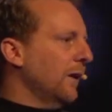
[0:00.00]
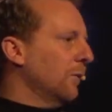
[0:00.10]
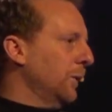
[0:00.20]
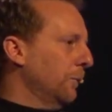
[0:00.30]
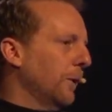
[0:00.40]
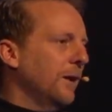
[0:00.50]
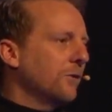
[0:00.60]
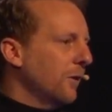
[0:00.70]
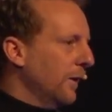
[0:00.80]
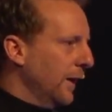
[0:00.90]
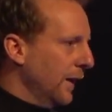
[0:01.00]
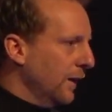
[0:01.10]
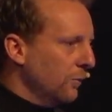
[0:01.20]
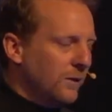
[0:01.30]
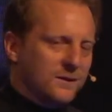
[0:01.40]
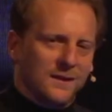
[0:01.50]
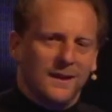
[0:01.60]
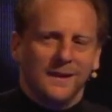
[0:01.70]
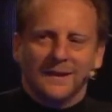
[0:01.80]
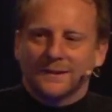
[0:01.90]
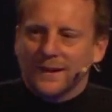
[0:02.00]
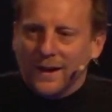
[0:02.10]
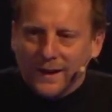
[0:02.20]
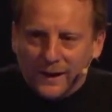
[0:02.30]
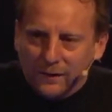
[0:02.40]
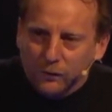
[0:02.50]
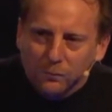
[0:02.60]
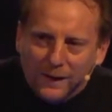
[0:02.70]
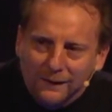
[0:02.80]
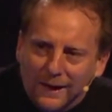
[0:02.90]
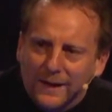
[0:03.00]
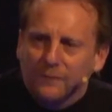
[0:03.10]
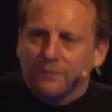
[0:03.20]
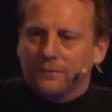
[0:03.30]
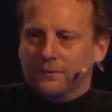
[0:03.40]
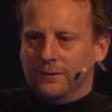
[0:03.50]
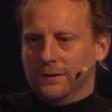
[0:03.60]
we raise our hand, we say, yes, God, I give you my life.